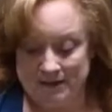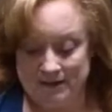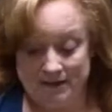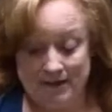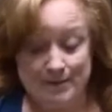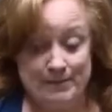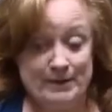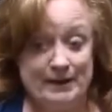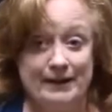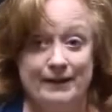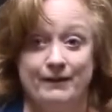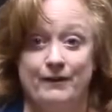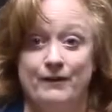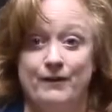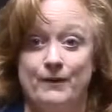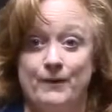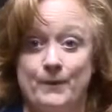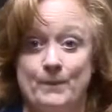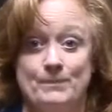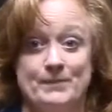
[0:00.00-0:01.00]
And I'm like,
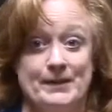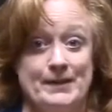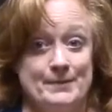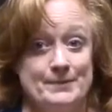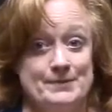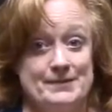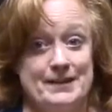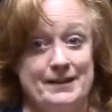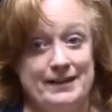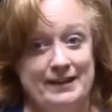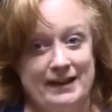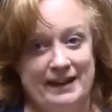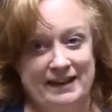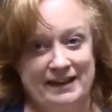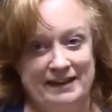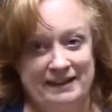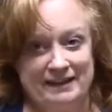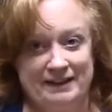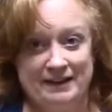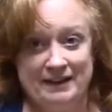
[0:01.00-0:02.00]
oh, yes I
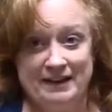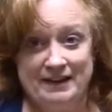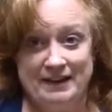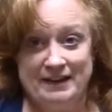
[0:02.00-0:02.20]
can.